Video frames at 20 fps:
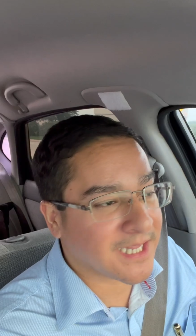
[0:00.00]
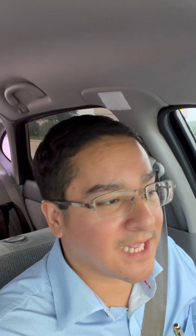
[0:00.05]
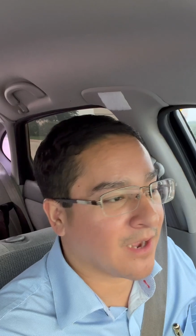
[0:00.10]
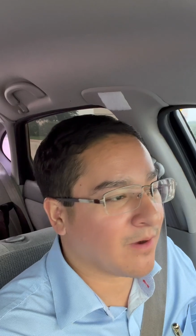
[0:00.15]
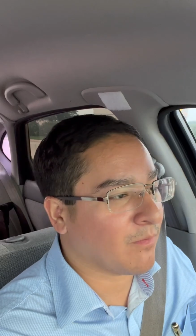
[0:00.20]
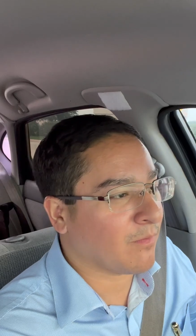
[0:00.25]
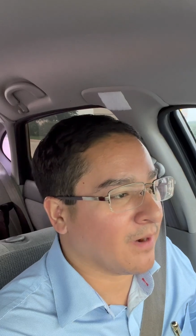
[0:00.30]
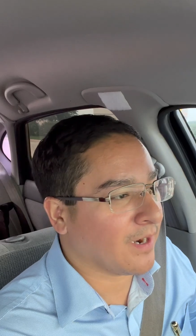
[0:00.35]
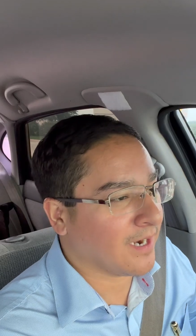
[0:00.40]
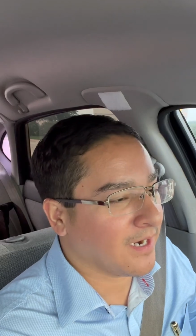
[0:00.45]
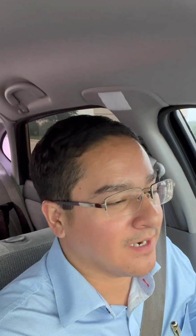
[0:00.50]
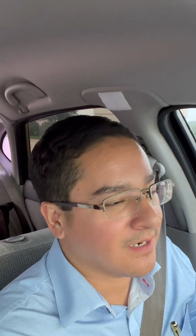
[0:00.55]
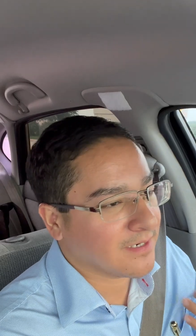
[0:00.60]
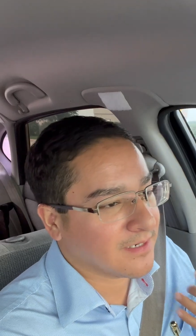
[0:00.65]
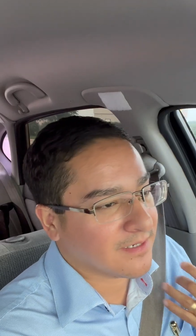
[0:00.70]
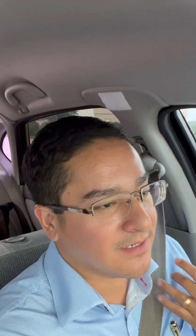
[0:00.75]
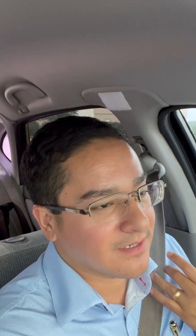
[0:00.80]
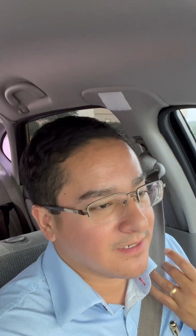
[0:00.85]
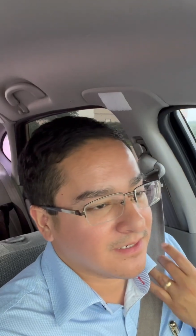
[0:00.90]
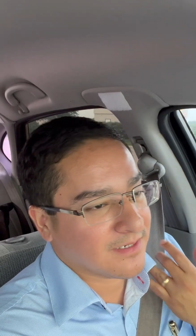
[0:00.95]
that way.
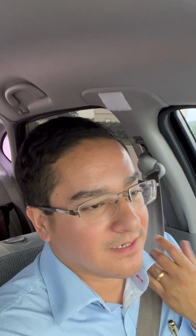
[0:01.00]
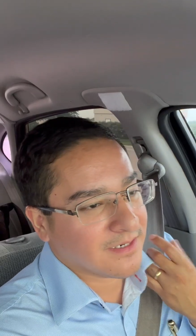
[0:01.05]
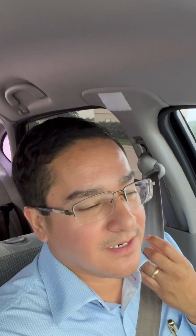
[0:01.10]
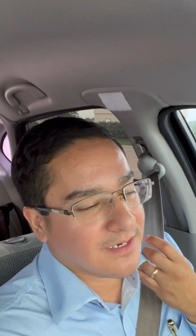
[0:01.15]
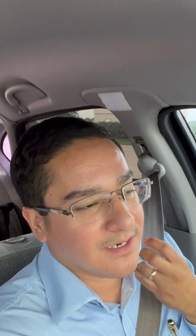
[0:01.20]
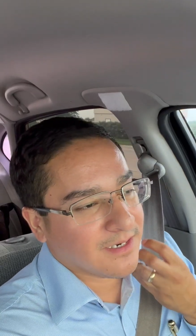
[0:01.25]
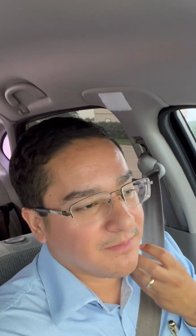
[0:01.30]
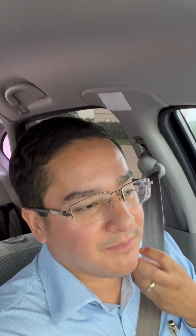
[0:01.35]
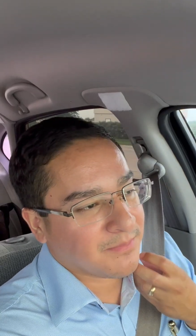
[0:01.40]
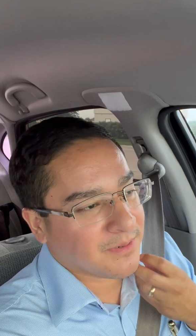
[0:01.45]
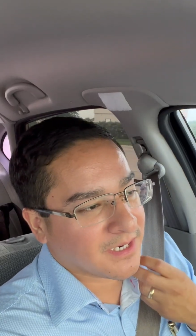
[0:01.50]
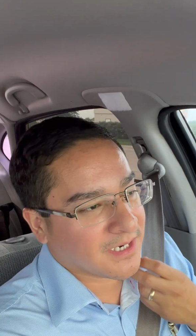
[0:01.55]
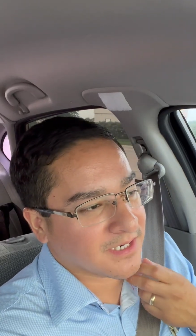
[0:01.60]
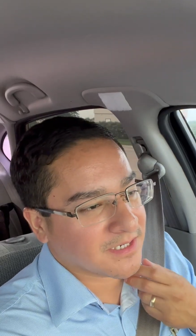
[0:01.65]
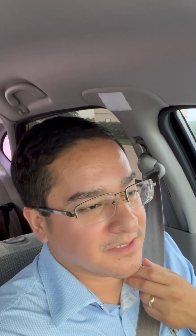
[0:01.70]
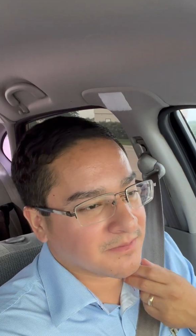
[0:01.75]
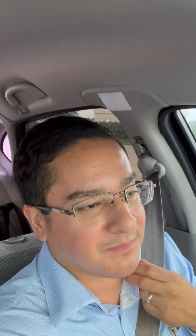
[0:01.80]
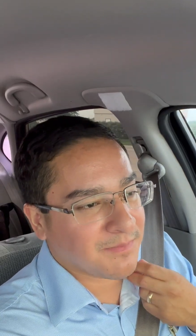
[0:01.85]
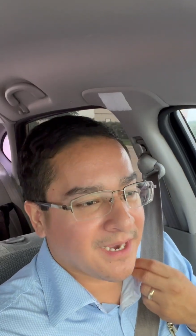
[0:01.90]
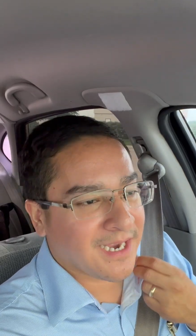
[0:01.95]

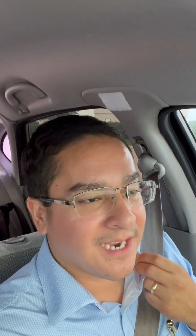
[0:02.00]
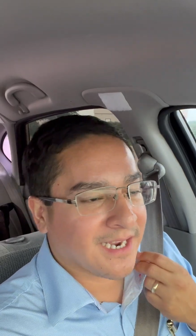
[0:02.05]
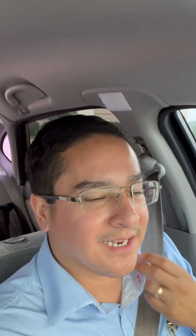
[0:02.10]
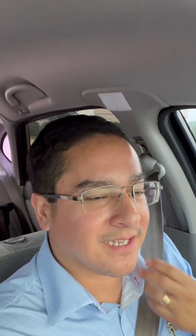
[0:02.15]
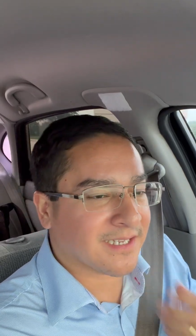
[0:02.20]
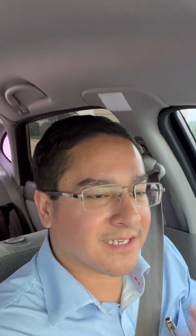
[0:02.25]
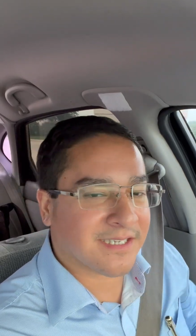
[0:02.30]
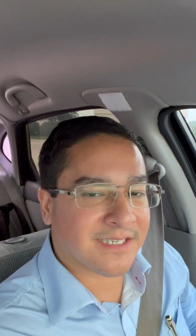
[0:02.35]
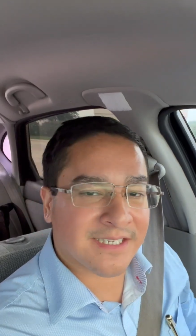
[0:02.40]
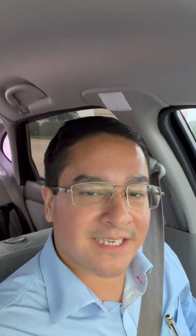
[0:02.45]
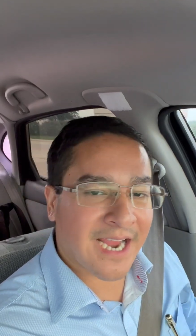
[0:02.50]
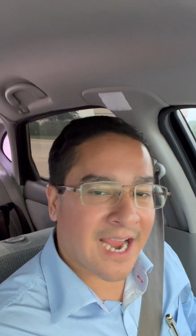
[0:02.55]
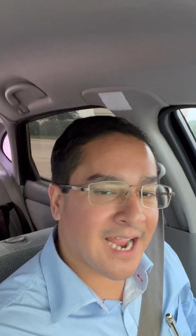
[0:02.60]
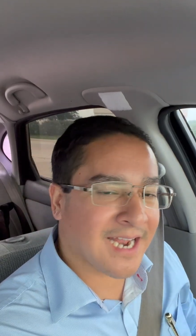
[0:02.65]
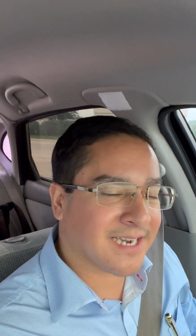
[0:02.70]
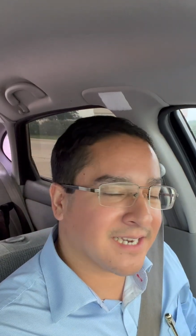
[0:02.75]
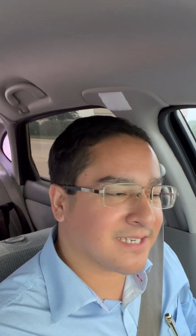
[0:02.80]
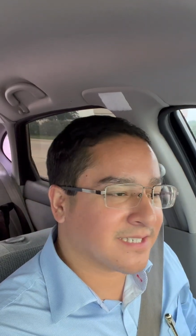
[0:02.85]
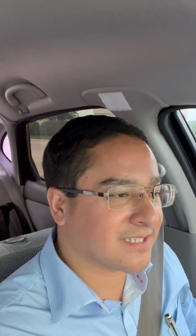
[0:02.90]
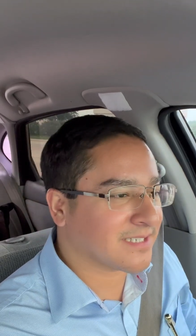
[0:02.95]
Because, man, the
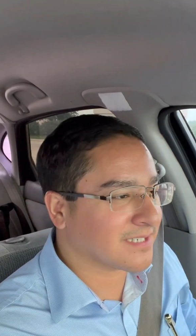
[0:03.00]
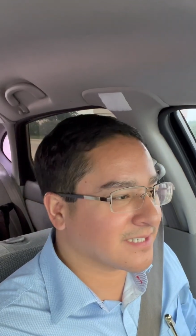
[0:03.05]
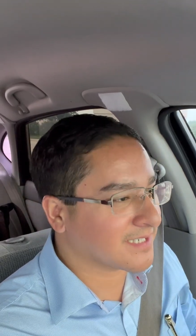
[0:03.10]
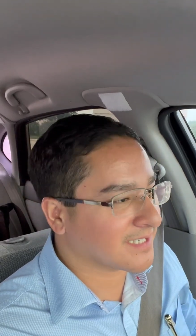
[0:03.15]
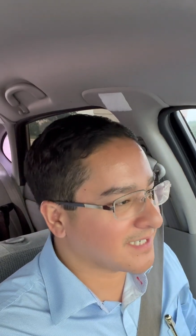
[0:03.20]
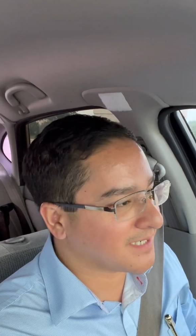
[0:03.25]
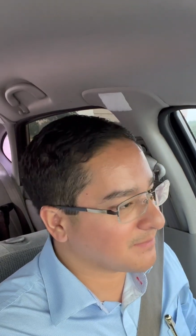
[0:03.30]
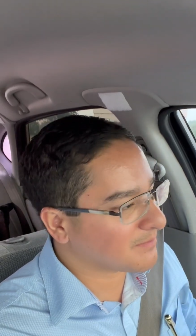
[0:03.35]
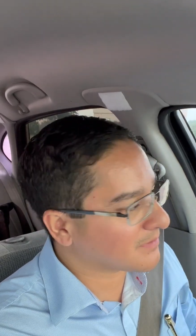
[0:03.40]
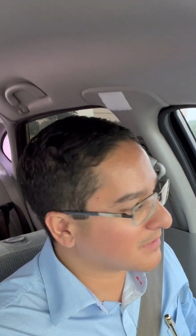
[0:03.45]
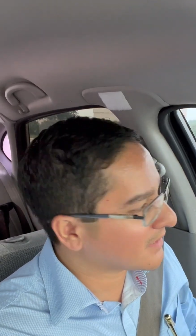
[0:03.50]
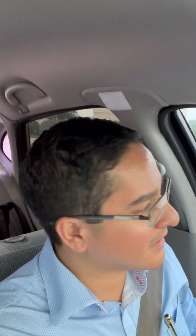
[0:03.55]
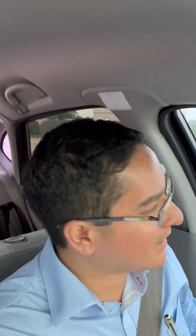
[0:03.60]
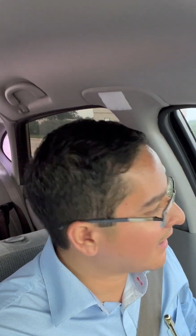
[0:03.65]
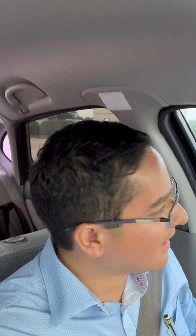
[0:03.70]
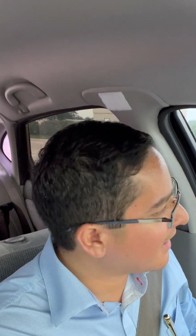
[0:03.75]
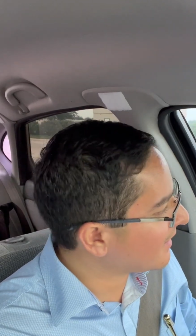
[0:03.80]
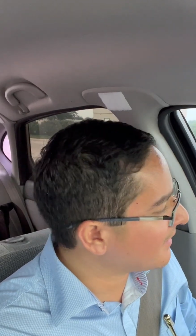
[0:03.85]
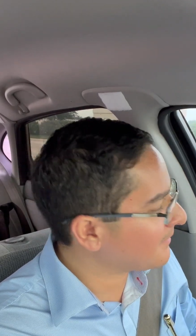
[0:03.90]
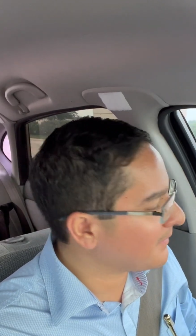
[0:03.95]
sadness just keeps
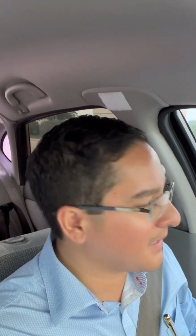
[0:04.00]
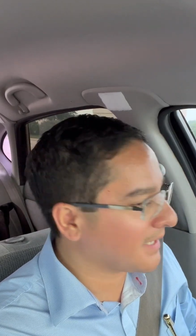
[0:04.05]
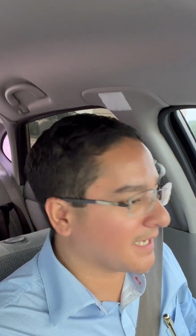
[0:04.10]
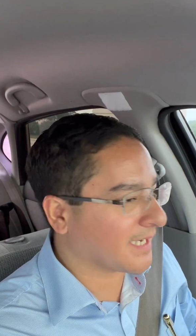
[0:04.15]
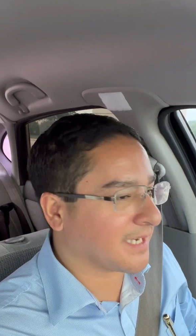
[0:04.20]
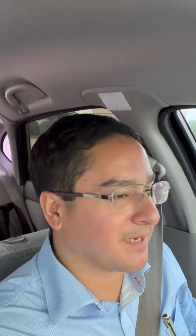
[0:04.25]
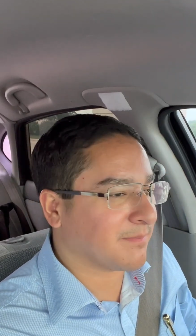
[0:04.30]
coming.